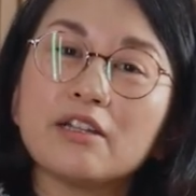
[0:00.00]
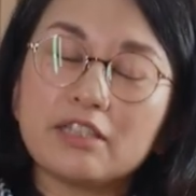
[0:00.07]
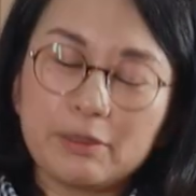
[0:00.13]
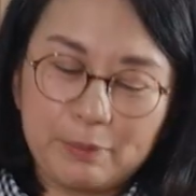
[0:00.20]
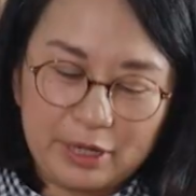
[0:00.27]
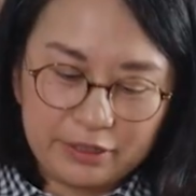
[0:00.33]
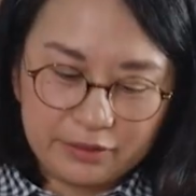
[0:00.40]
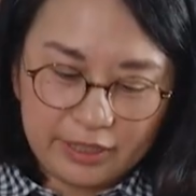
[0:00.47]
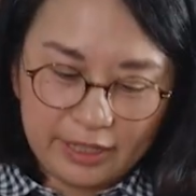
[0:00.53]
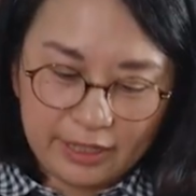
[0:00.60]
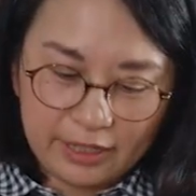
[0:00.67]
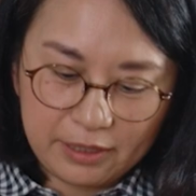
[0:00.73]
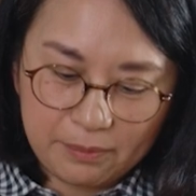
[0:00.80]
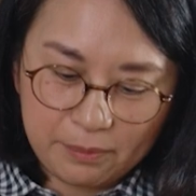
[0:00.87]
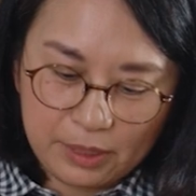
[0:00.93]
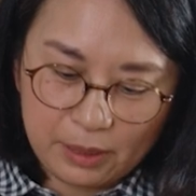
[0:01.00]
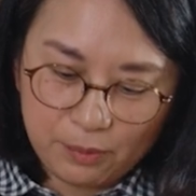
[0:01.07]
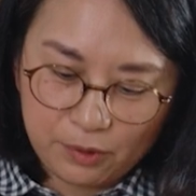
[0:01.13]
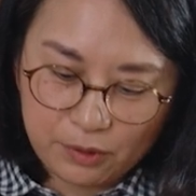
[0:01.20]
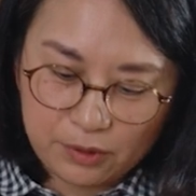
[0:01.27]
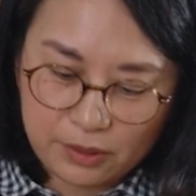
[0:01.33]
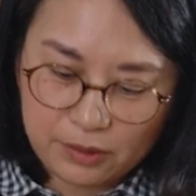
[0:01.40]
depicting
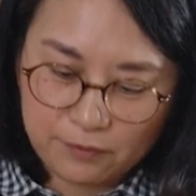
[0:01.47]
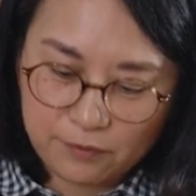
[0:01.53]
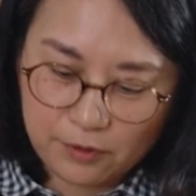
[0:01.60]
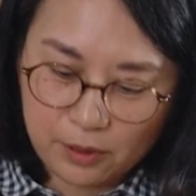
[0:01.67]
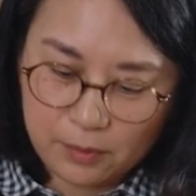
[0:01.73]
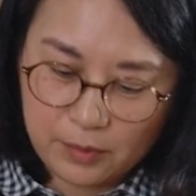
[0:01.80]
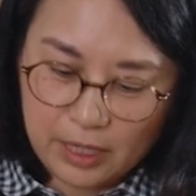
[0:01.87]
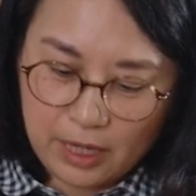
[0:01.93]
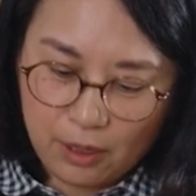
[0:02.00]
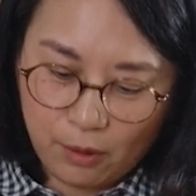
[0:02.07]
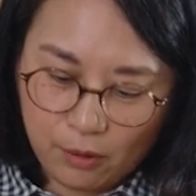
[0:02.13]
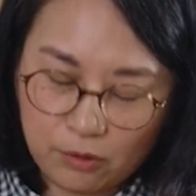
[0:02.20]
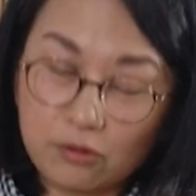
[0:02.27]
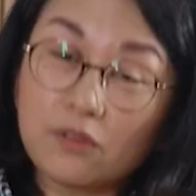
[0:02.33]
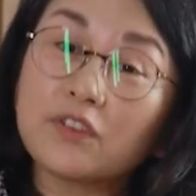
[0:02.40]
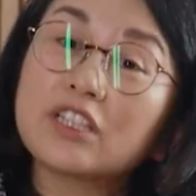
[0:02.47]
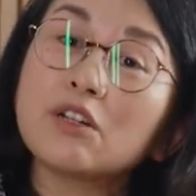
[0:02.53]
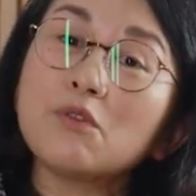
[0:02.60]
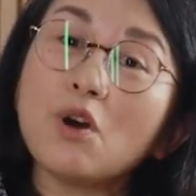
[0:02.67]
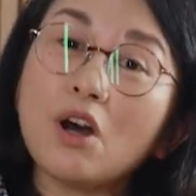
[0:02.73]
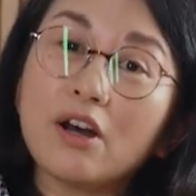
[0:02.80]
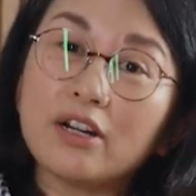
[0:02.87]
peoples from all over the
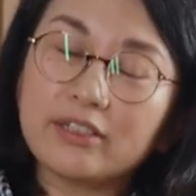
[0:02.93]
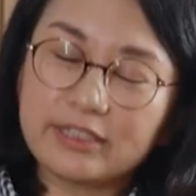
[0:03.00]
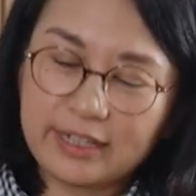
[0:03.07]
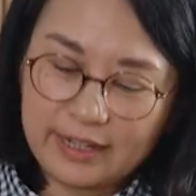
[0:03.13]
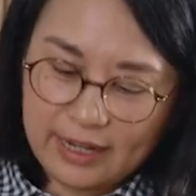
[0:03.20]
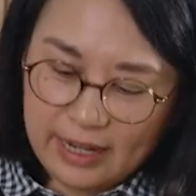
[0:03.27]
world.